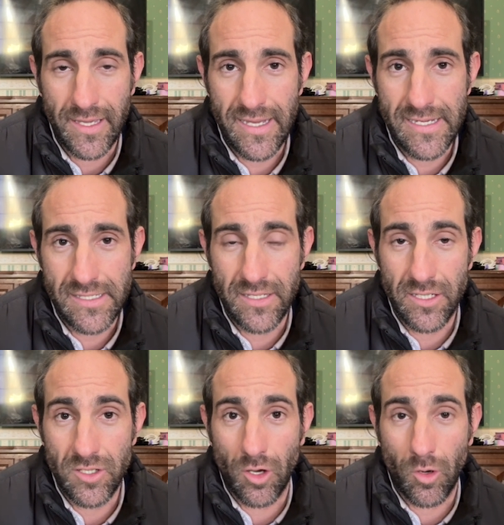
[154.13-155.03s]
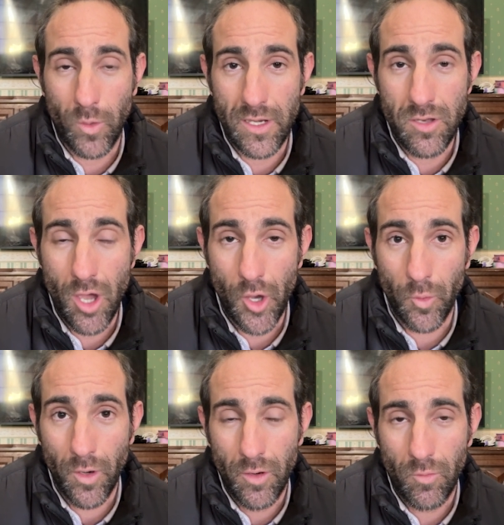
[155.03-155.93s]
East India Doc, we
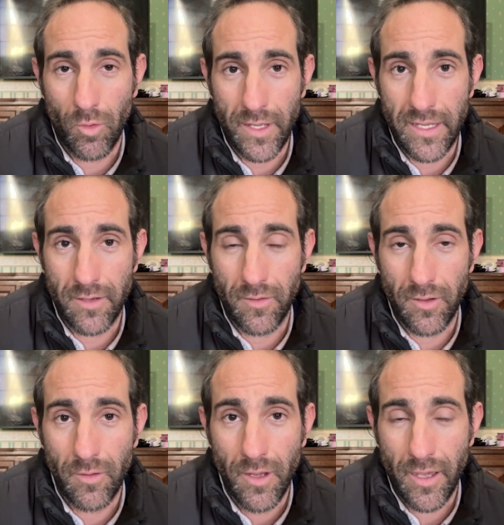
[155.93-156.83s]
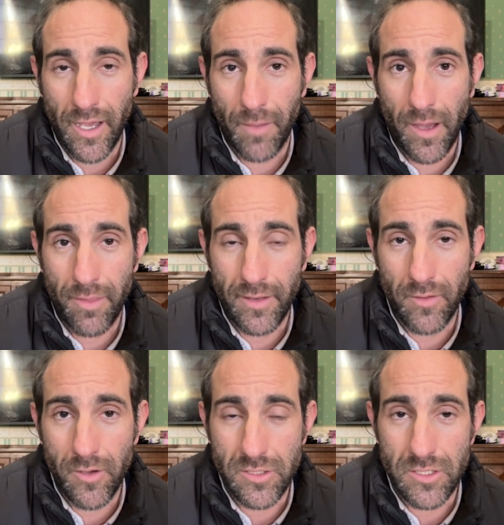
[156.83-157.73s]
know what he can do. I think
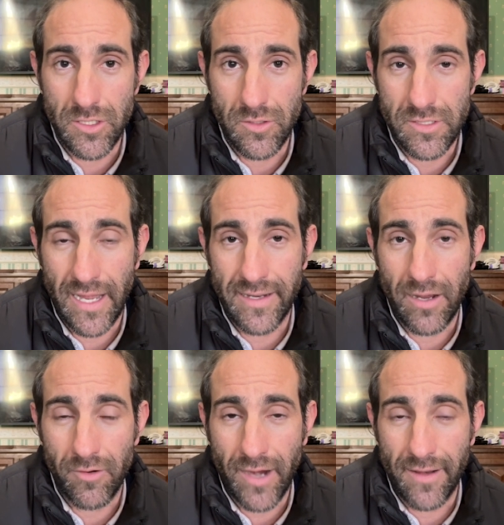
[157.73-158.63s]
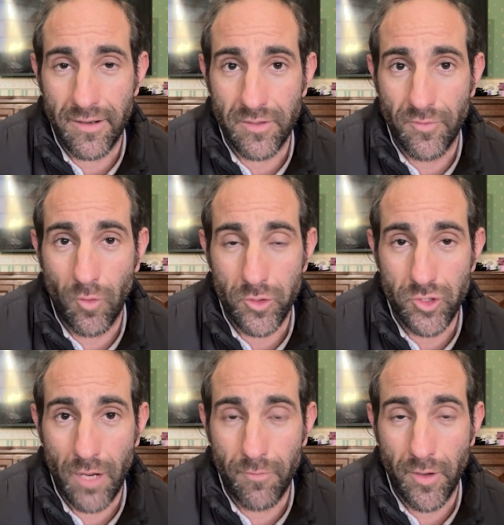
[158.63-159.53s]
those are the two standout candidates for the
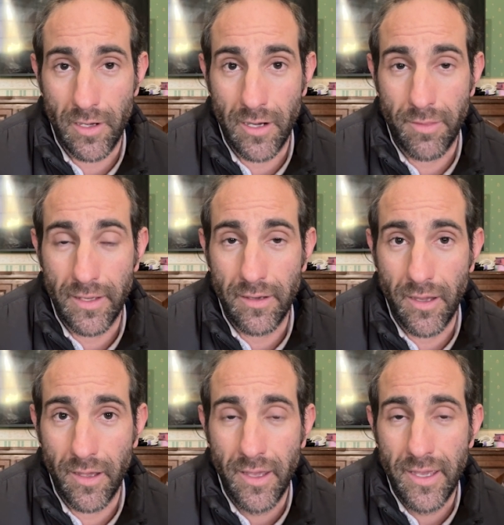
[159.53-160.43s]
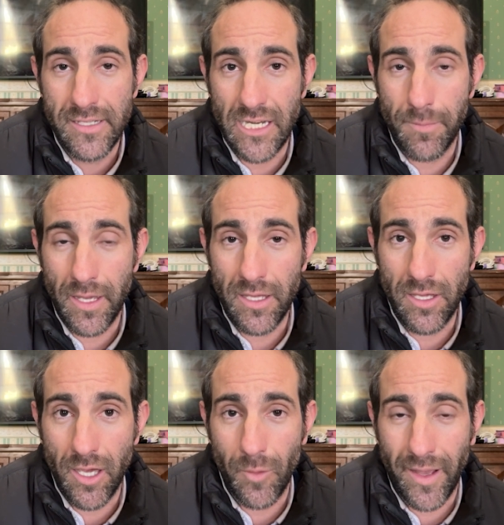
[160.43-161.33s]
Triumph Hurdle. And I think it's going to be a
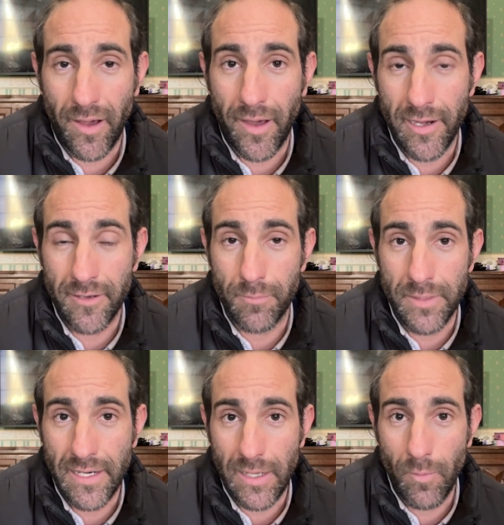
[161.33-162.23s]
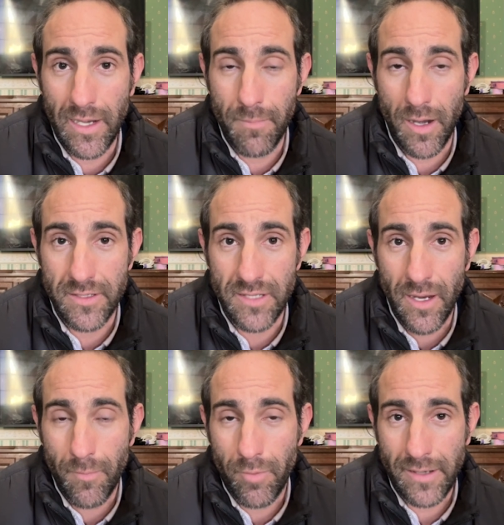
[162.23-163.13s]
year where Ireland, and particularly Willie Mullins,
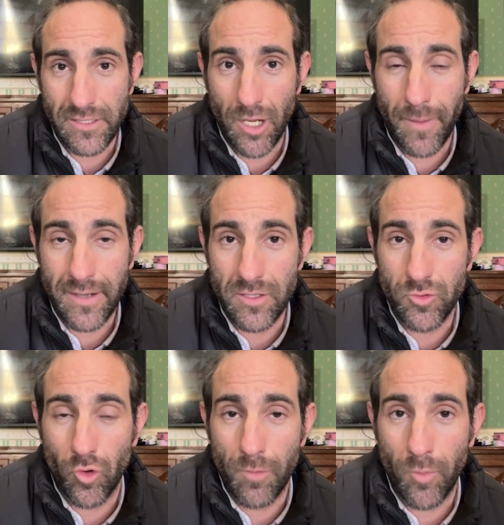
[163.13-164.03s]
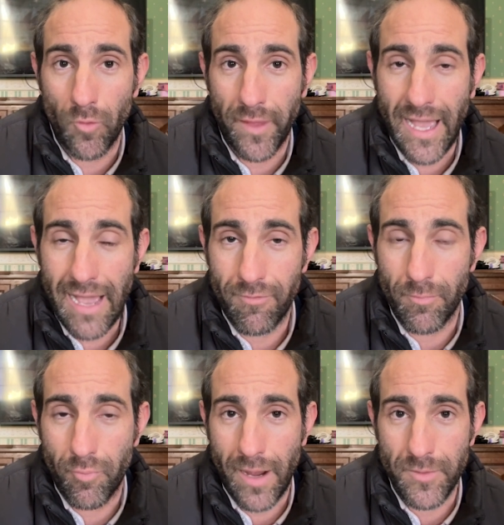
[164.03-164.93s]
perhaps you go back to the drawing board, they
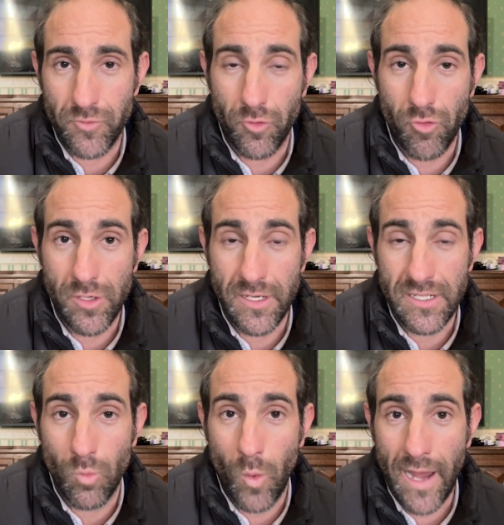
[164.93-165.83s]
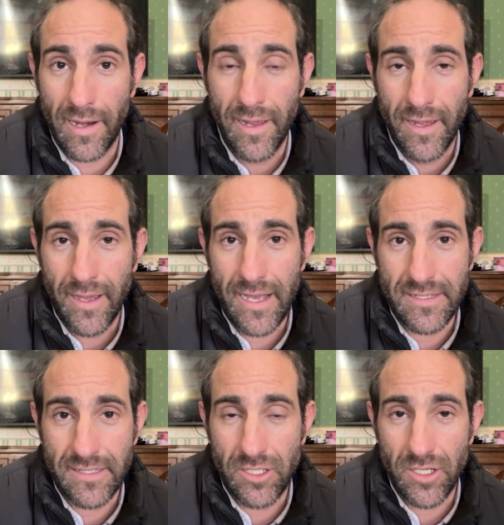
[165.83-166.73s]
haven't perhaps recruited as well
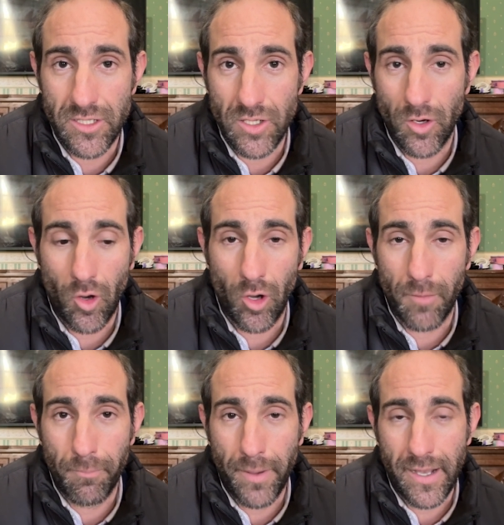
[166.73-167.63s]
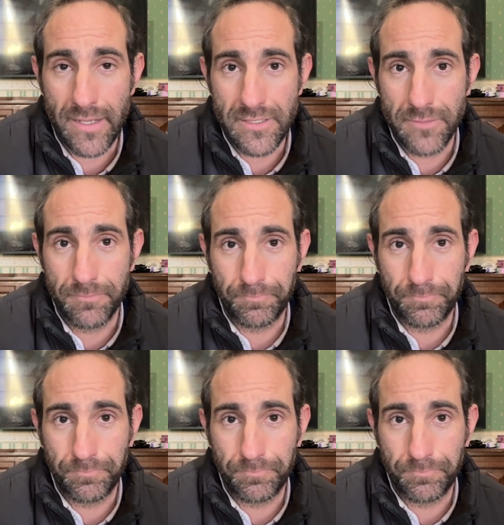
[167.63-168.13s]
as in years gone past.